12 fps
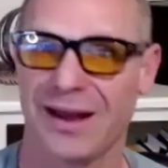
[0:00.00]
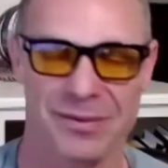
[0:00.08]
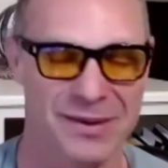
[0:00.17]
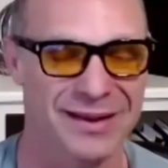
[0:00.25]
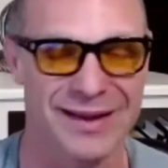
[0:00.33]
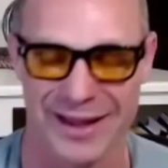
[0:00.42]
i
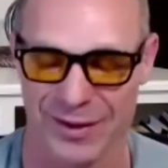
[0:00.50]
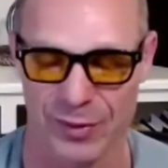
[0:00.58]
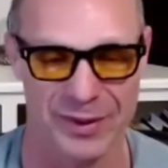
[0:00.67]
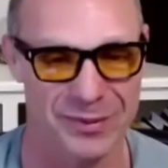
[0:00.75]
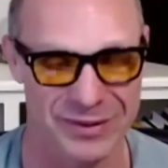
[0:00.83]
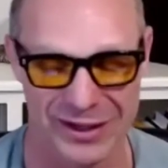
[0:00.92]
mean like
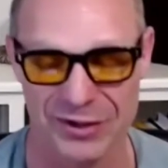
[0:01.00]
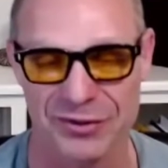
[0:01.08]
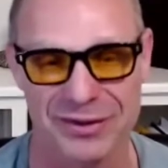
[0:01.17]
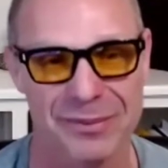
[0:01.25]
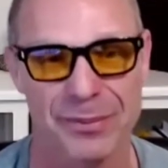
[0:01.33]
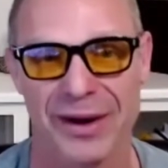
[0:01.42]
we
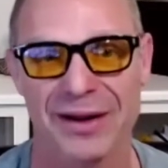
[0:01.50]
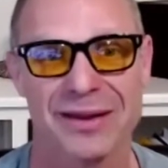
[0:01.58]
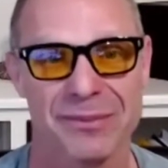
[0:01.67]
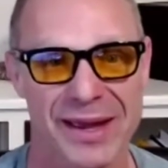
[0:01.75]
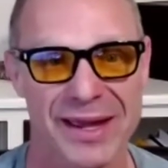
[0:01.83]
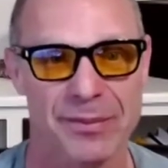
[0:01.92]
literally barely
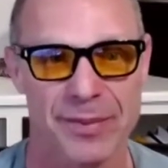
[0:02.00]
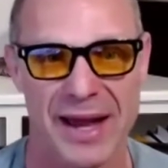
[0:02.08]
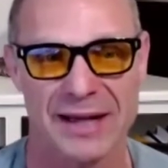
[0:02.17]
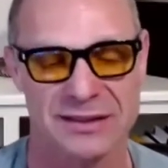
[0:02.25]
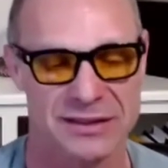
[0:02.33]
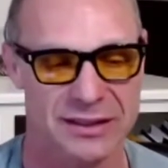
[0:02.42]
make it
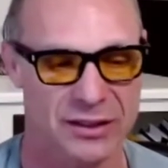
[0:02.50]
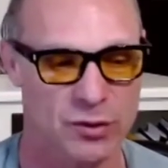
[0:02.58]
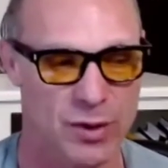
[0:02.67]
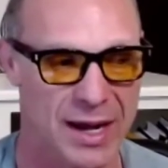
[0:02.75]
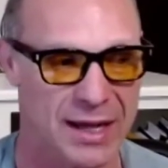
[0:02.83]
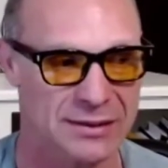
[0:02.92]
back to the
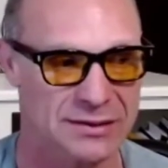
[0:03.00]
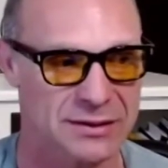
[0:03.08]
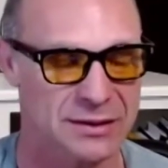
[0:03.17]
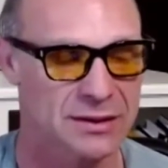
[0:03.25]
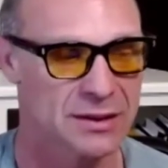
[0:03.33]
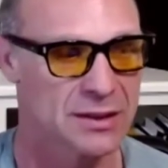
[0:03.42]

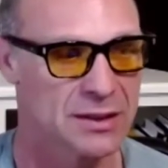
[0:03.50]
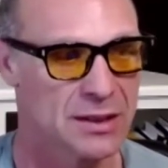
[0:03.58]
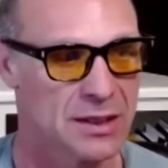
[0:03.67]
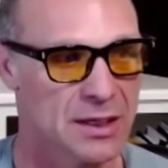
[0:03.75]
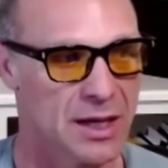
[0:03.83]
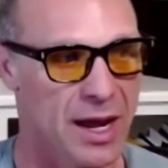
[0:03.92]
us
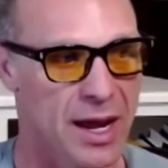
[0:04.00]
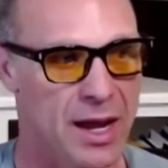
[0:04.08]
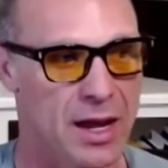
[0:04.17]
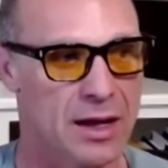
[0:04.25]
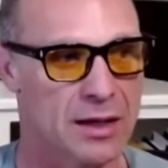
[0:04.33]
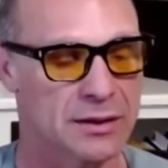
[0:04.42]

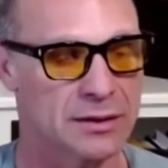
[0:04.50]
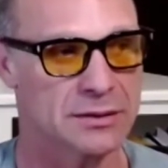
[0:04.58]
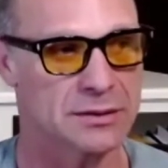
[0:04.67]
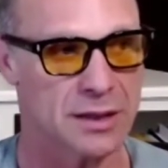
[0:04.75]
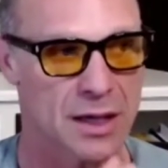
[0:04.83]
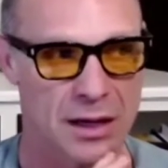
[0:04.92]
and
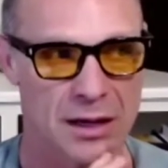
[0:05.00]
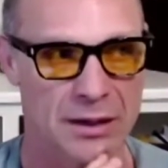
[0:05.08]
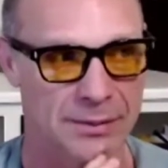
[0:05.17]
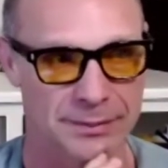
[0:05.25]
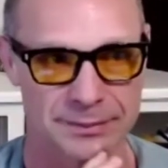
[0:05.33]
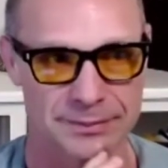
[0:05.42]

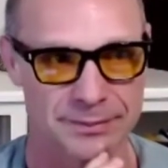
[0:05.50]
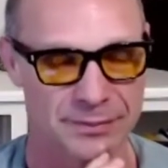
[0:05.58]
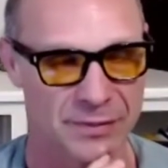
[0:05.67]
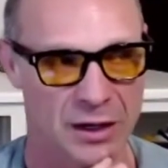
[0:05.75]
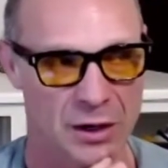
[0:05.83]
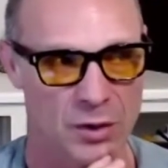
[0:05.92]
um
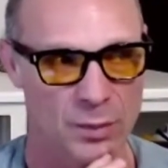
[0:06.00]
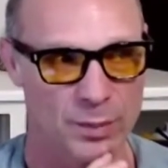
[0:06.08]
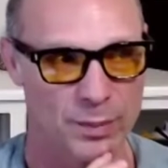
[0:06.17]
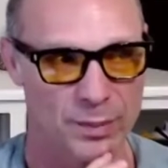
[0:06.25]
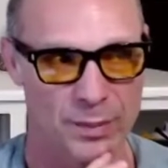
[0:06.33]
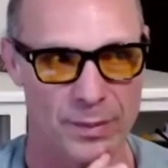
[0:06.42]
you
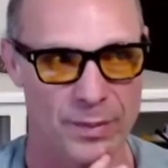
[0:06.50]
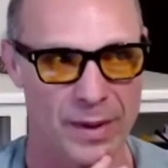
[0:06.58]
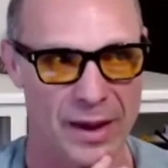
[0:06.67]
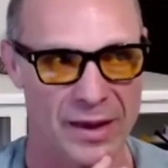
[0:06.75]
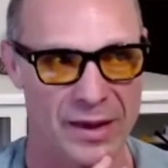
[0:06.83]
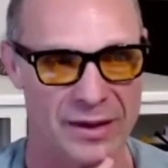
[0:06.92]
know
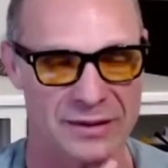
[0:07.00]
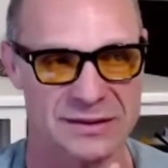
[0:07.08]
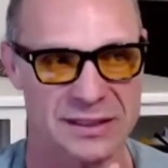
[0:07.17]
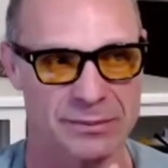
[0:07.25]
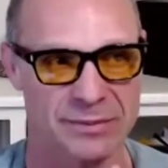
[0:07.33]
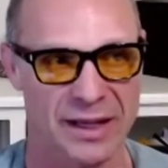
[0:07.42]
it
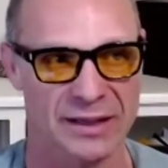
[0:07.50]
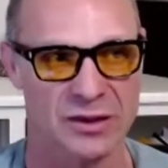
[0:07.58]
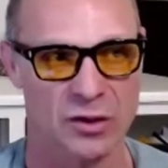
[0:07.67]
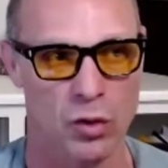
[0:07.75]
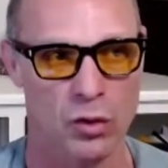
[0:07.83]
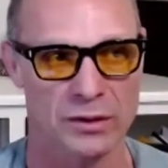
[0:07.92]
seemed like
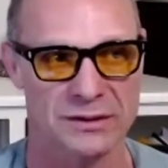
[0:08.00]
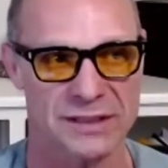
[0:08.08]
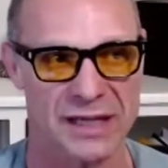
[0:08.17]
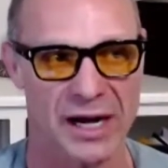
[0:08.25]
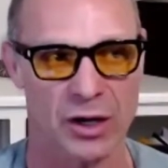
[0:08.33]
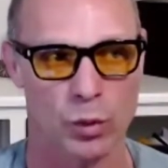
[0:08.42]
the whole
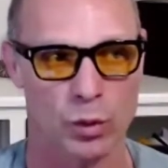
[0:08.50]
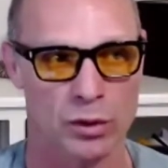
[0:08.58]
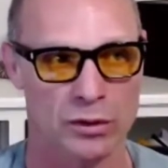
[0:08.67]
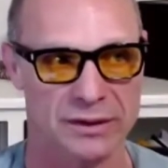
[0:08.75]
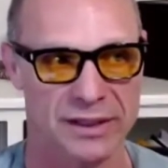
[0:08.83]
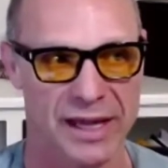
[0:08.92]
entire
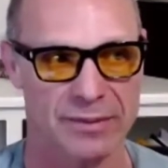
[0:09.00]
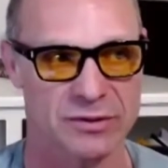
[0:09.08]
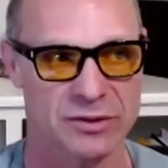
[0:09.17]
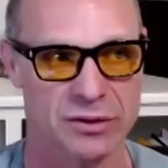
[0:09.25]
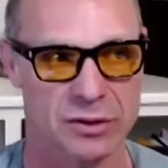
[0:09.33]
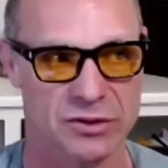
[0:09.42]
world came
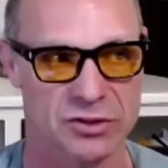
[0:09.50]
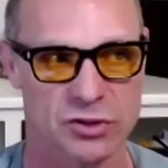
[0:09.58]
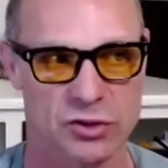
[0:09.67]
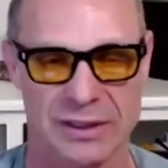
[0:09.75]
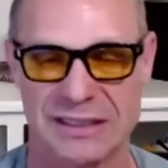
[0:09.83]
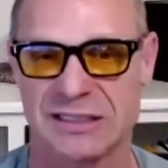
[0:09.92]
to a
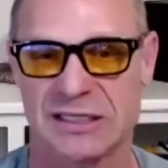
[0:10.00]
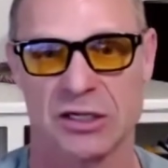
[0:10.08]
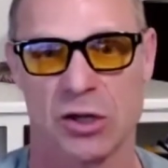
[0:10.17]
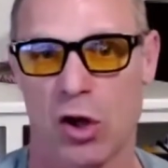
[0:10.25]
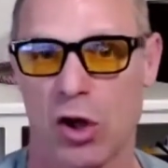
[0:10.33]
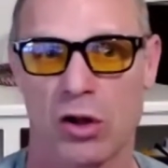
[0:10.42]

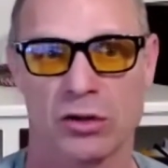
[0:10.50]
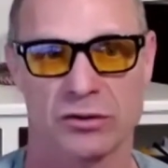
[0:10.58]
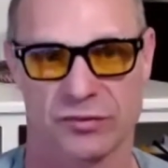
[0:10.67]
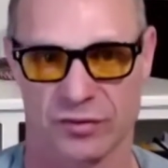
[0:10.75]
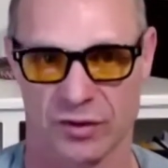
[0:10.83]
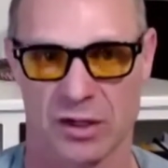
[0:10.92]
screeching
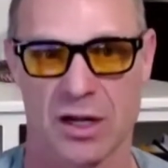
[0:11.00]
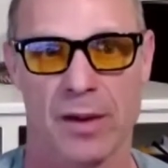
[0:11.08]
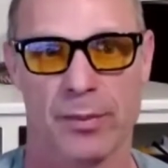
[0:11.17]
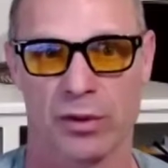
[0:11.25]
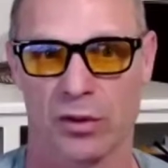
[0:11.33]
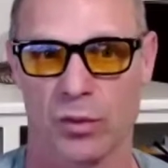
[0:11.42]
halt for a
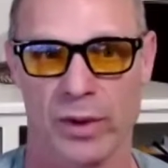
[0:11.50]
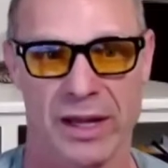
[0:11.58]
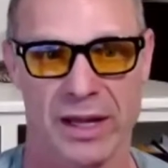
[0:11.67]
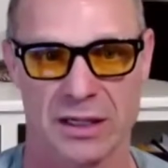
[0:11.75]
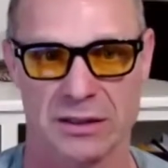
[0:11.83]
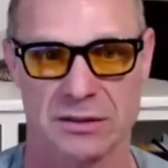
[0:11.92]
couple of
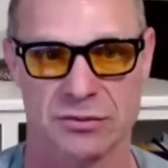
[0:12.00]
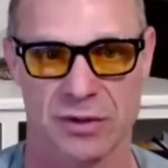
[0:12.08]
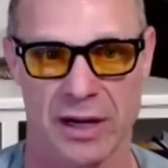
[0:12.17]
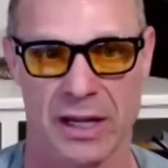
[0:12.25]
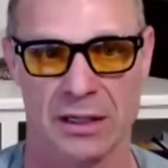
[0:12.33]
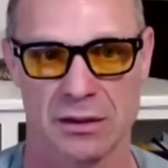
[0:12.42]
weeks
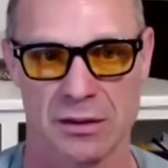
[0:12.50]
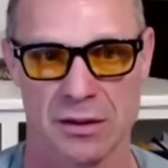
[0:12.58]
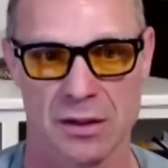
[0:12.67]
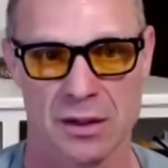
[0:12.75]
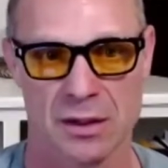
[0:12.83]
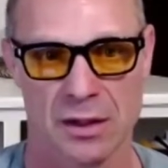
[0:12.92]
right
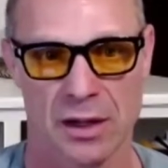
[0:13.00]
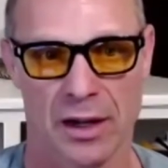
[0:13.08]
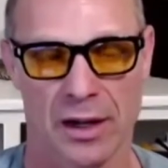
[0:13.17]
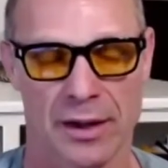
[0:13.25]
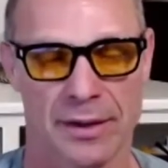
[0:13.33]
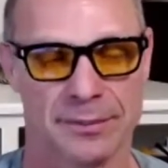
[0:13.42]

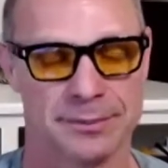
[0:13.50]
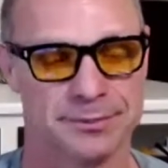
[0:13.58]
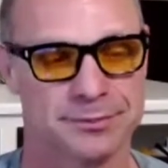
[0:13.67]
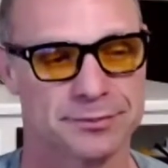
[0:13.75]
um